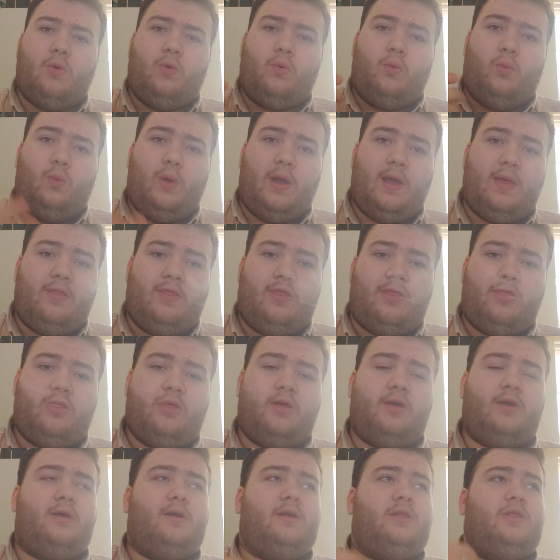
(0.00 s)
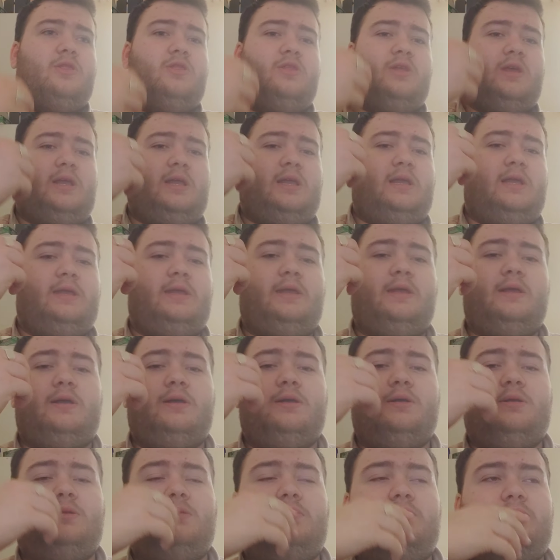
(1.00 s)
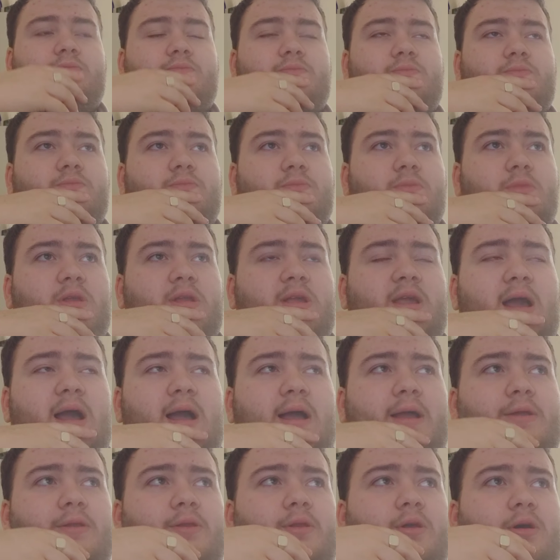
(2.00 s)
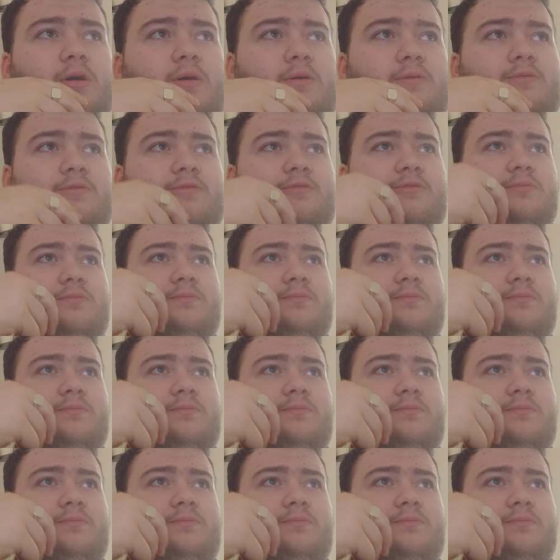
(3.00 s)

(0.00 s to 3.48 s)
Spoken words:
with the kind of